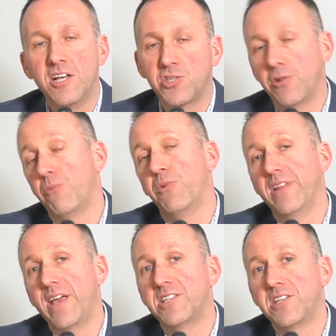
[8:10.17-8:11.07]
so that what
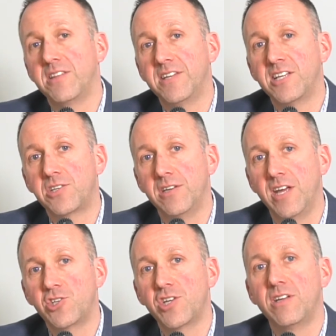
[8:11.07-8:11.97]
lands in the
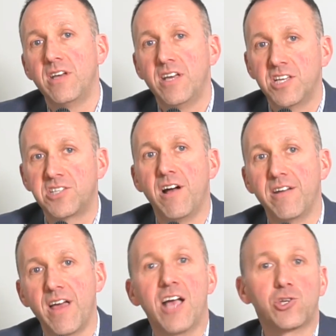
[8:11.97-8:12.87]
destination is
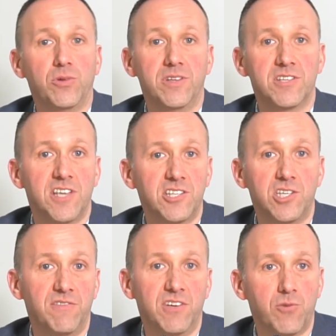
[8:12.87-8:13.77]
not actually the
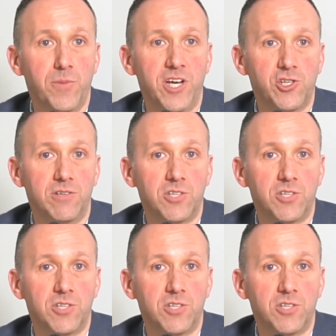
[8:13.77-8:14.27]
sensitive information.